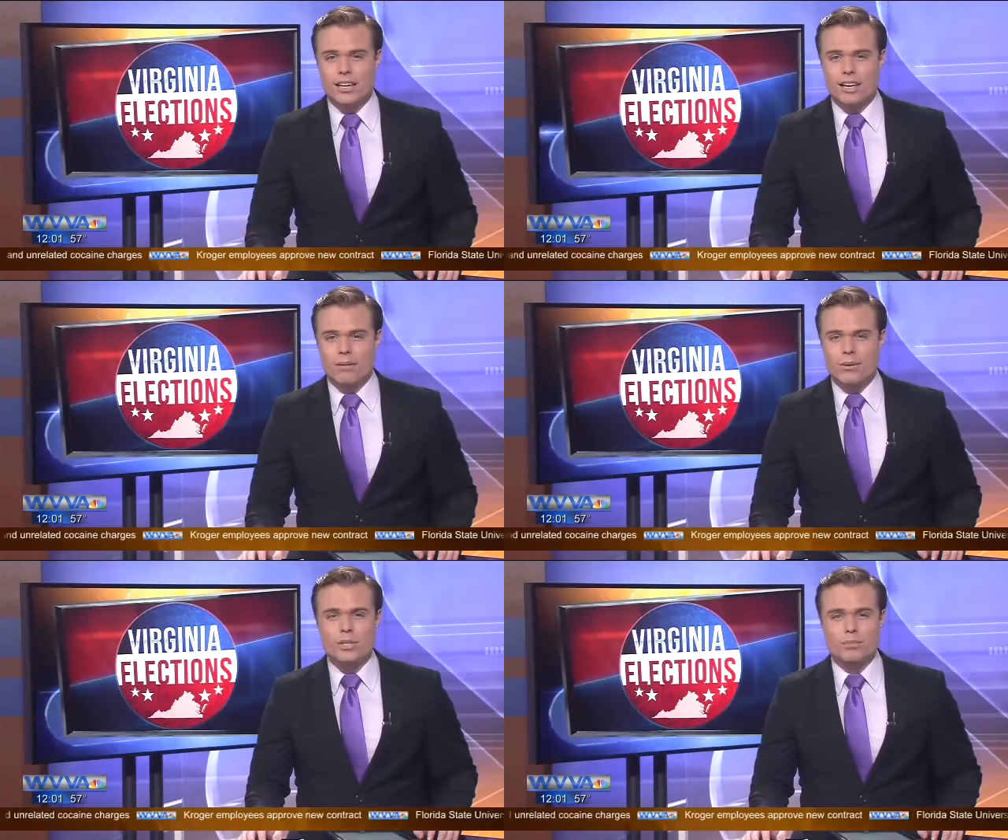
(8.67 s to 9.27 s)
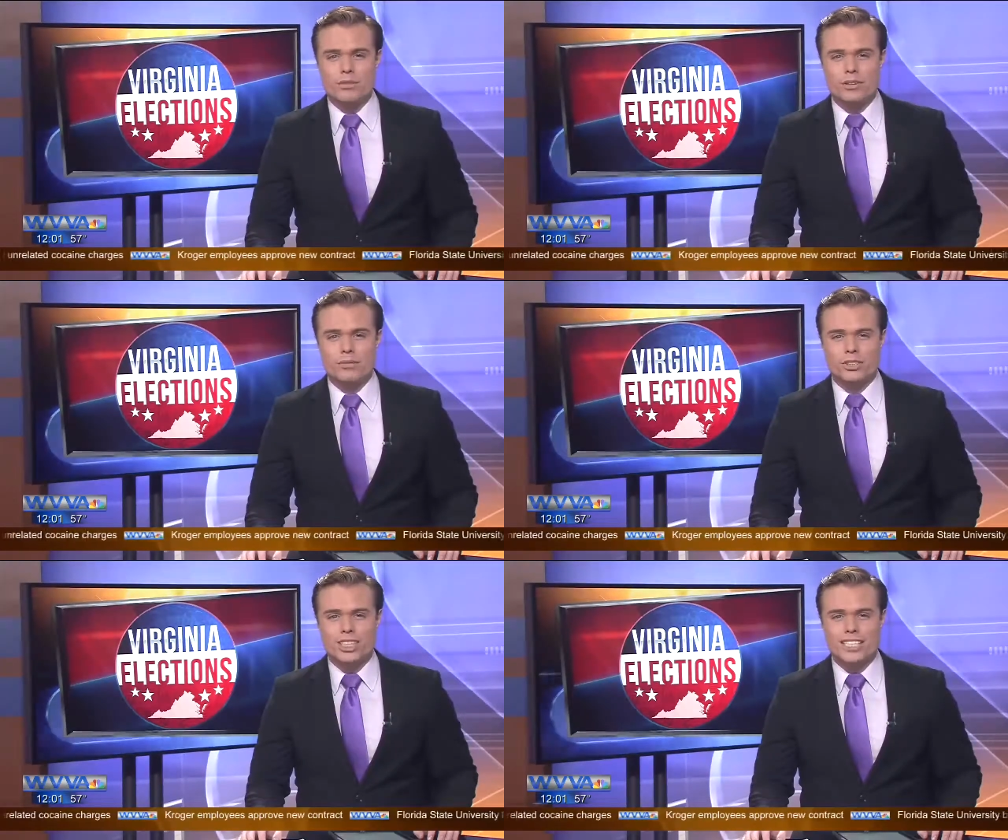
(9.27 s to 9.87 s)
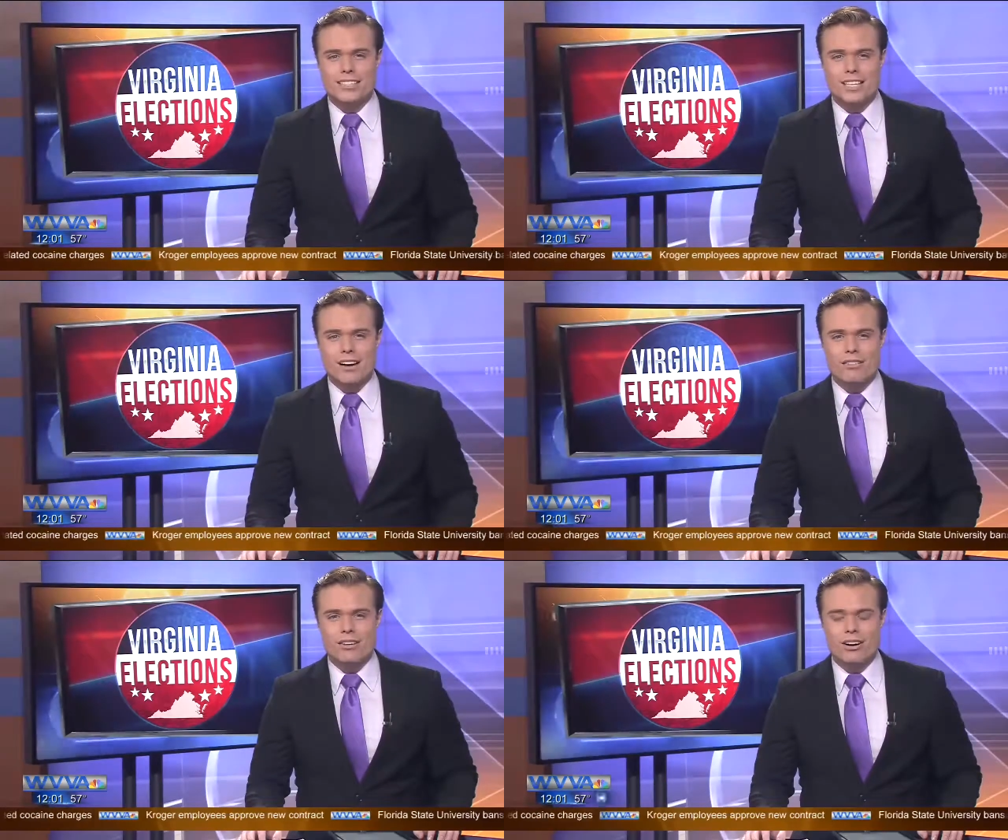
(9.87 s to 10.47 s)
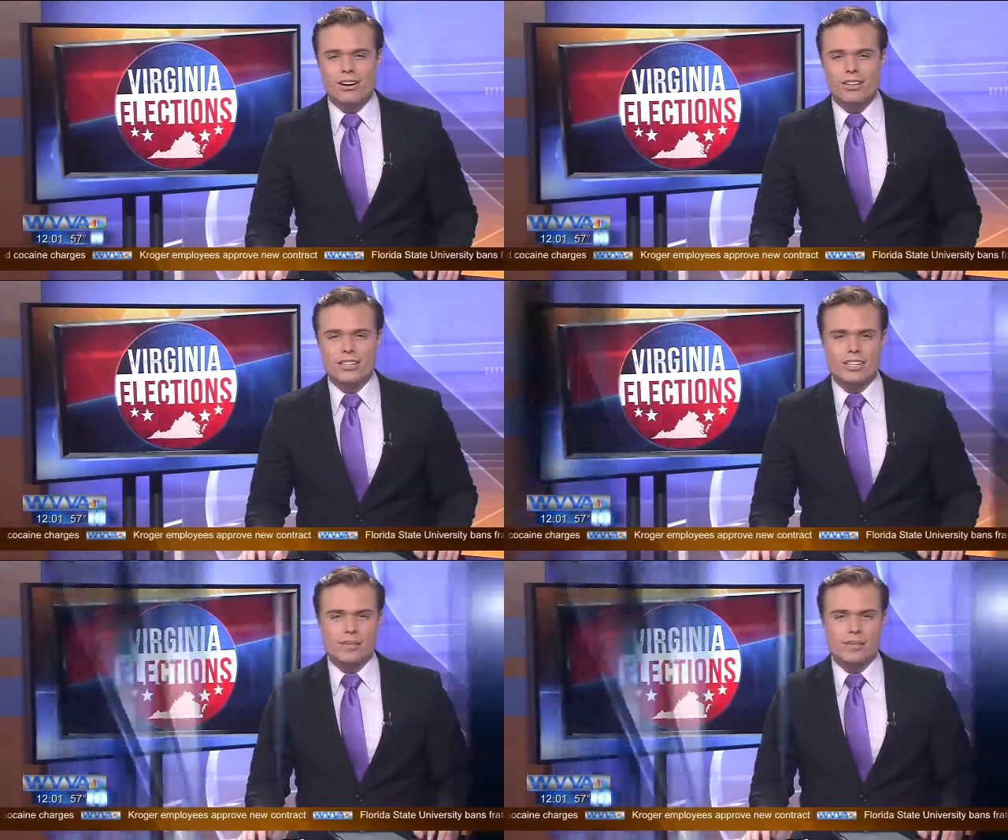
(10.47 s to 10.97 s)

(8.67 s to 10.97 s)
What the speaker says: And we went to Bluefield, Virginia's town hall, and